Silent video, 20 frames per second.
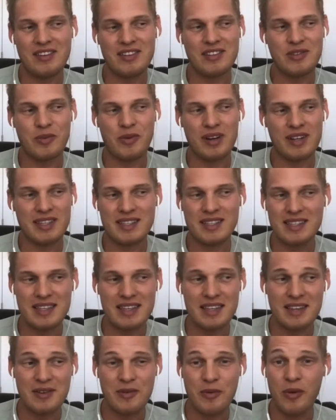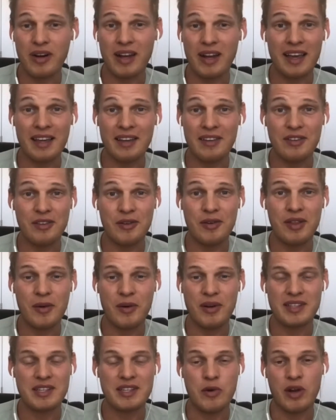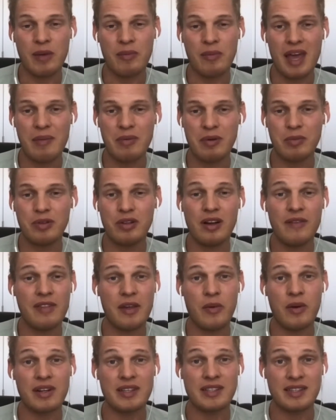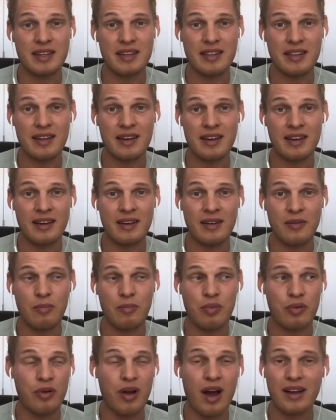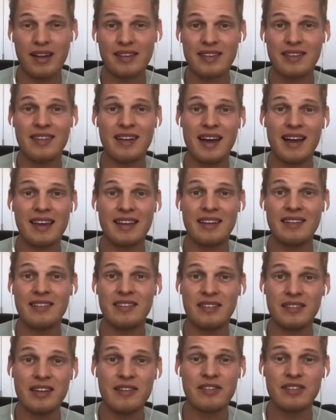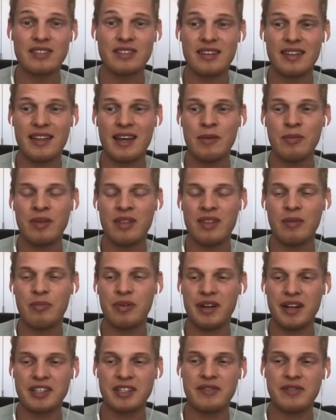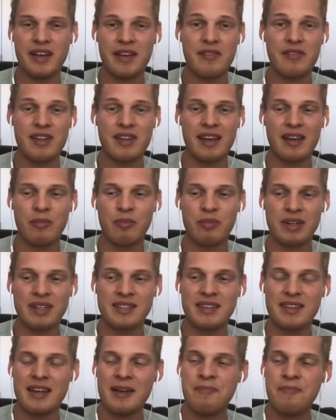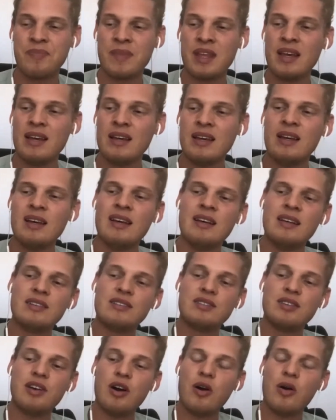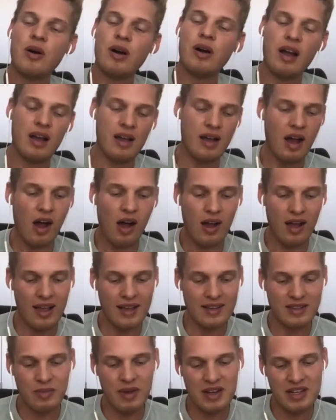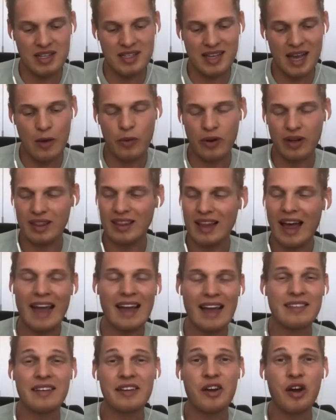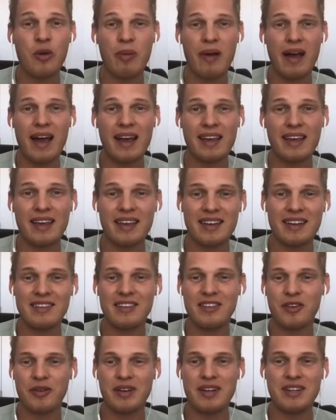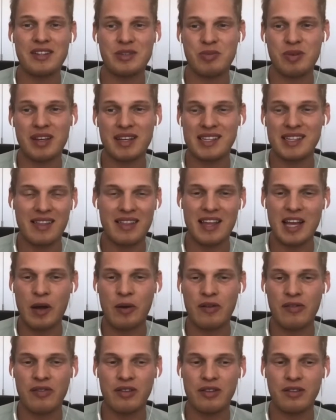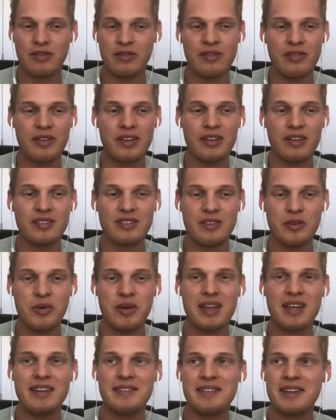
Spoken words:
want to see what I can do. They want to see what I'm capable of. They want to see the products that I can deliver to them and the production value that I can bring to them. So as much as I would like to go back and get a degree just because I think I would feel fulfilled doing it,